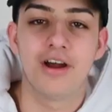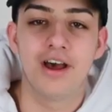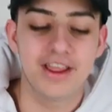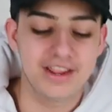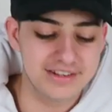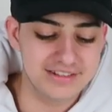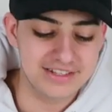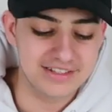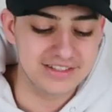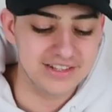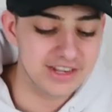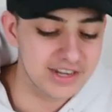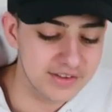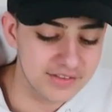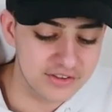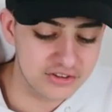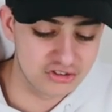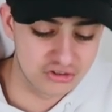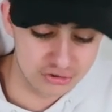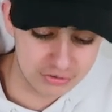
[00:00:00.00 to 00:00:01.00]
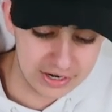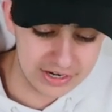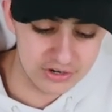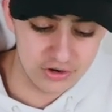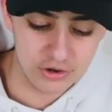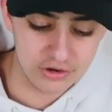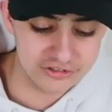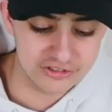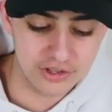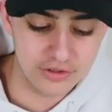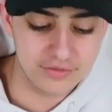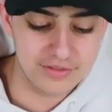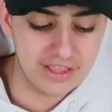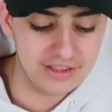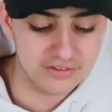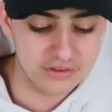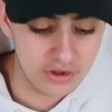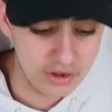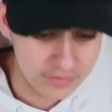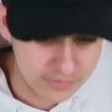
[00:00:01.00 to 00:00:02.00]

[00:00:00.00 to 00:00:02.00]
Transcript: right? He did none of this dreadlock, so that's